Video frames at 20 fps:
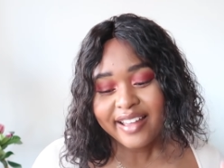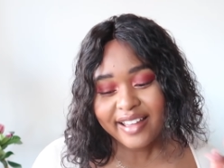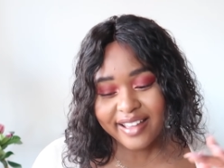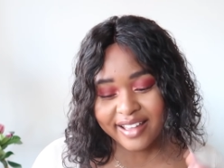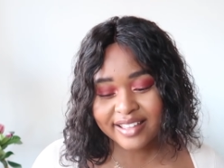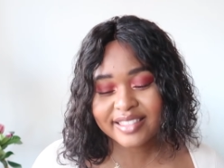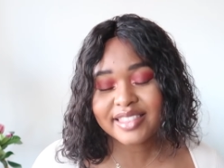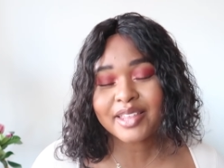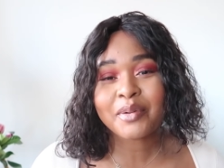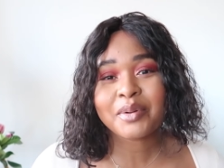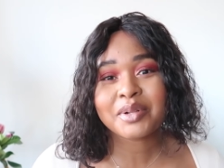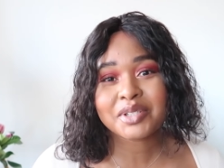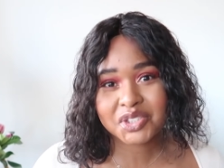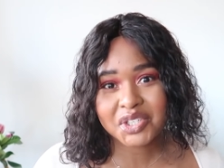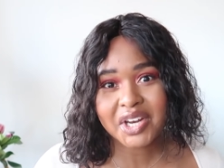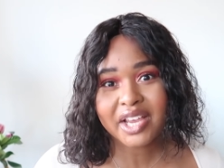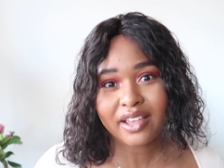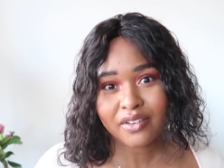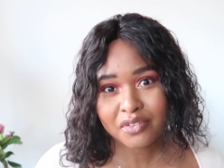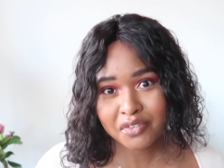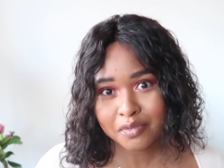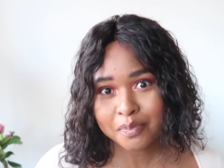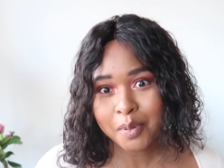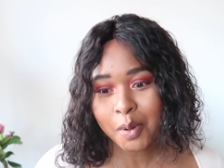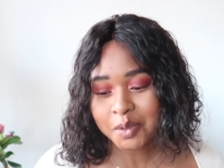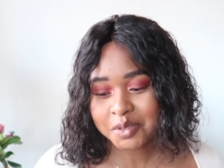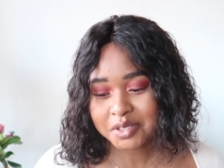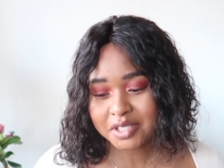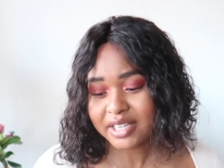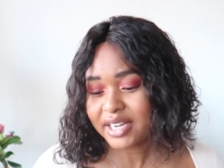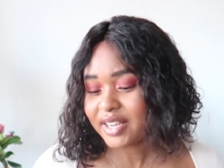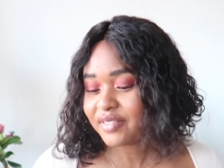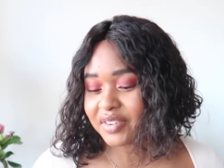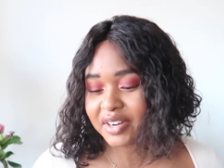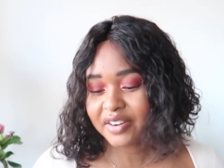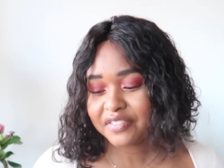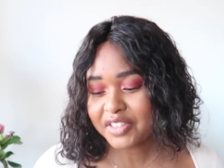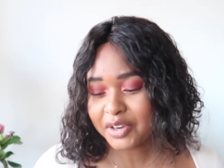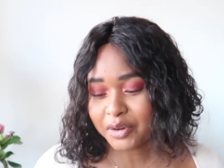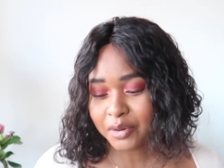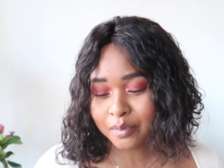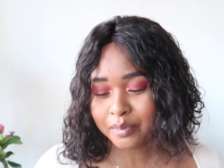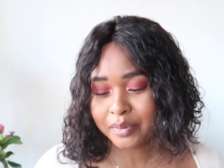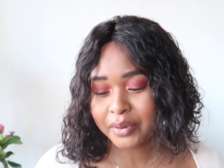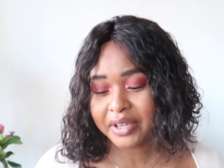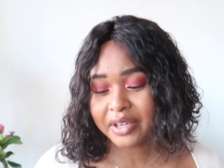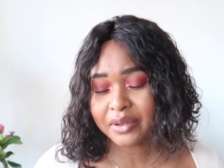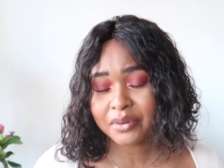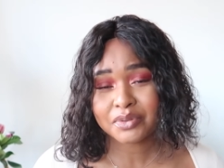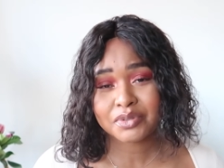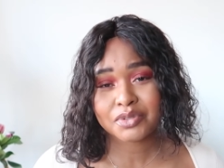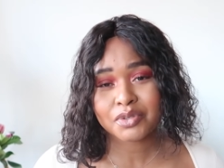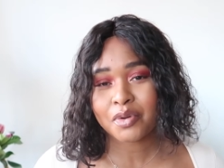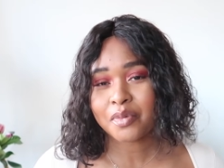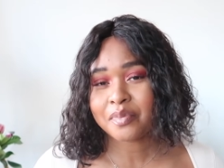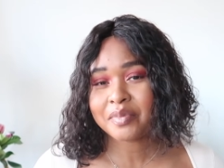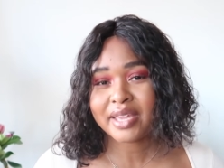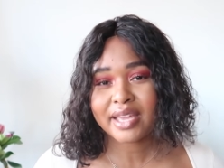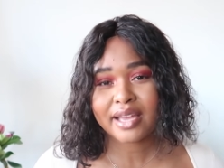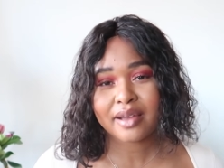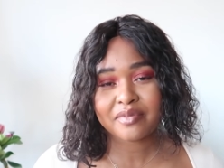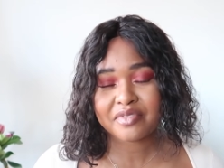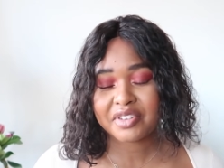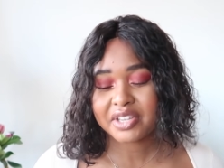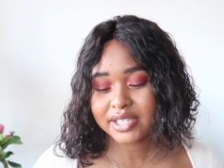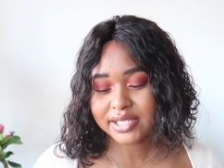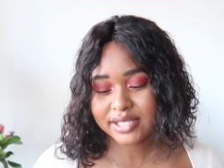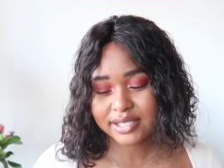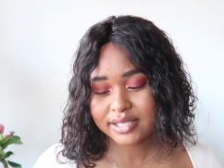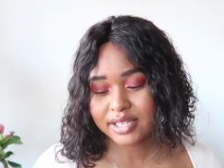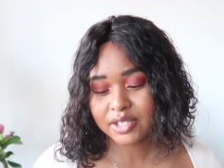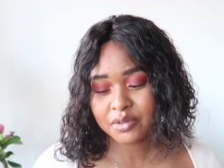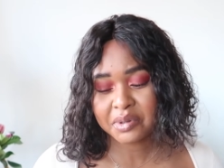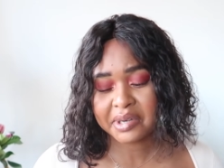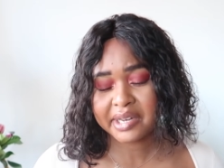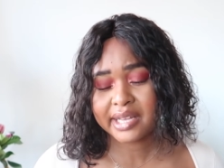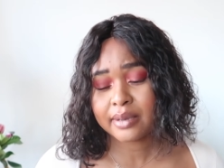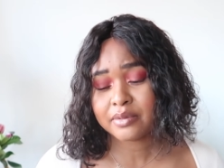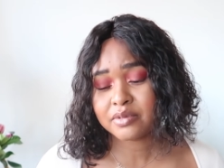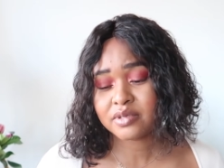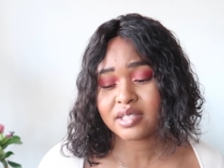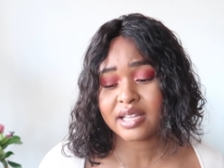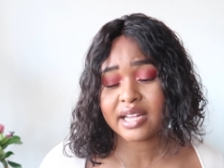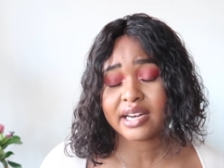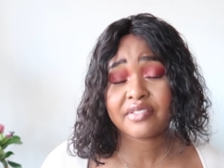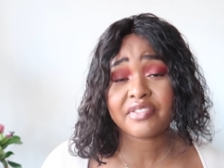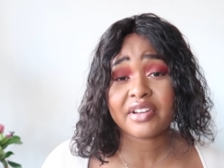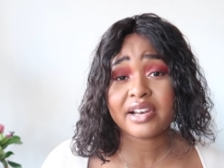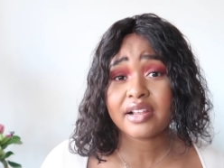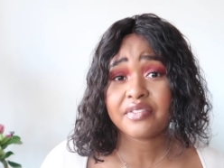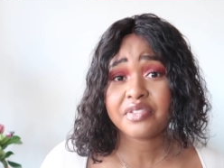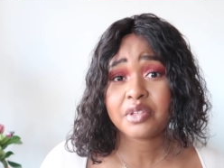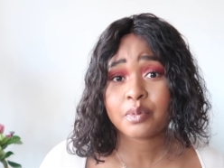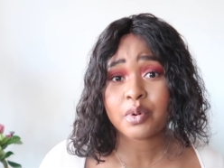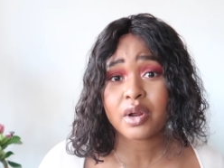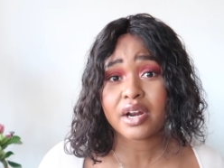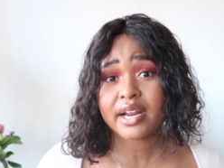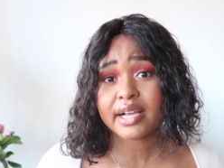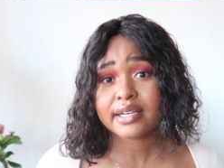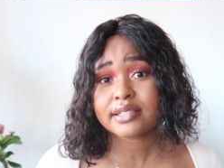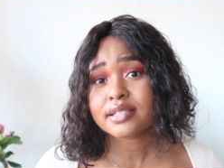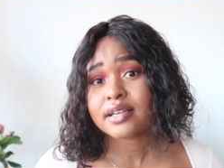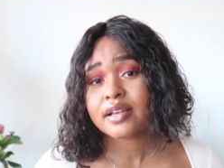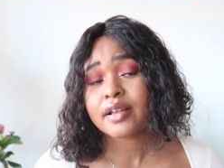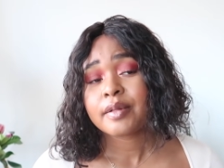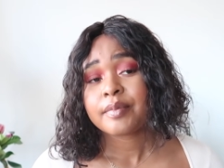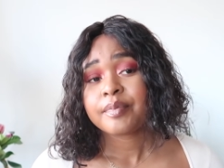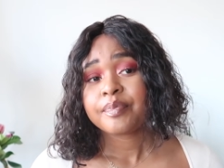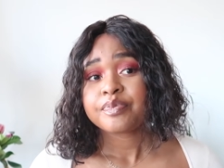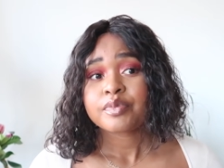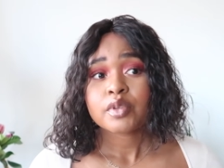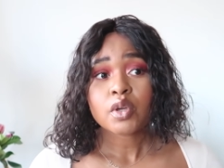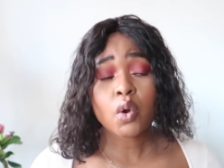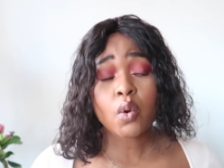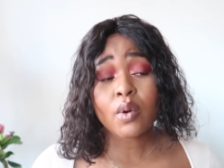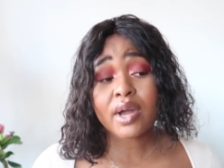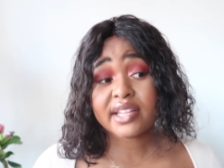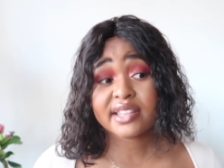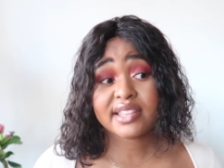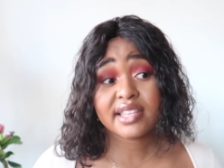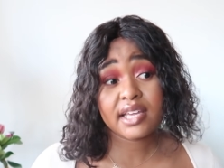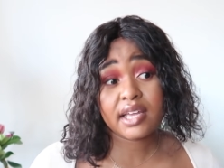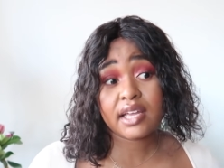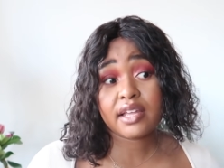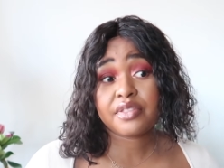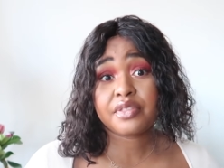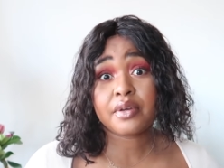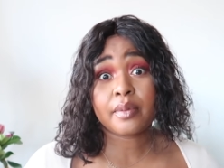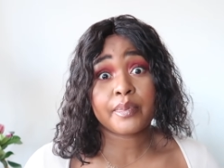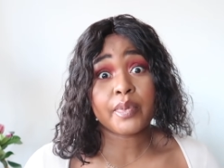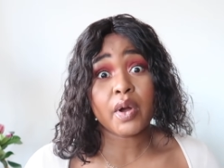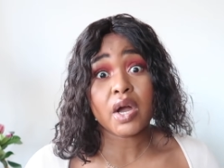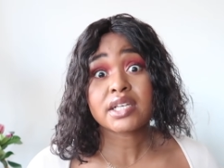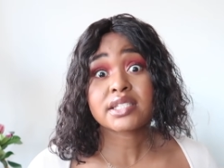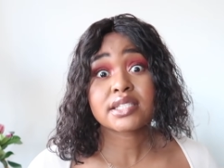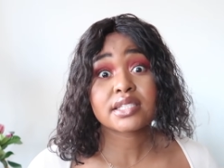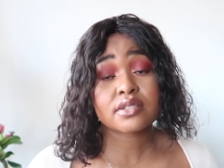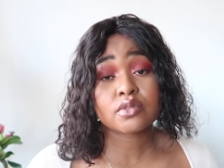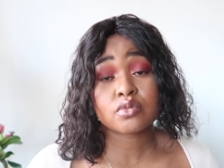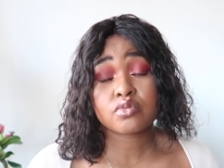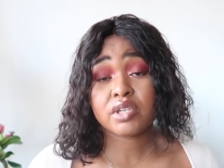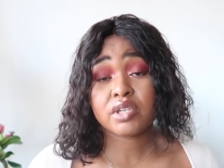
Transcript: and they will check if you posted, even if they don't pay you. So me, I'm very strict when it comes to that. If I love the product, or I think the box is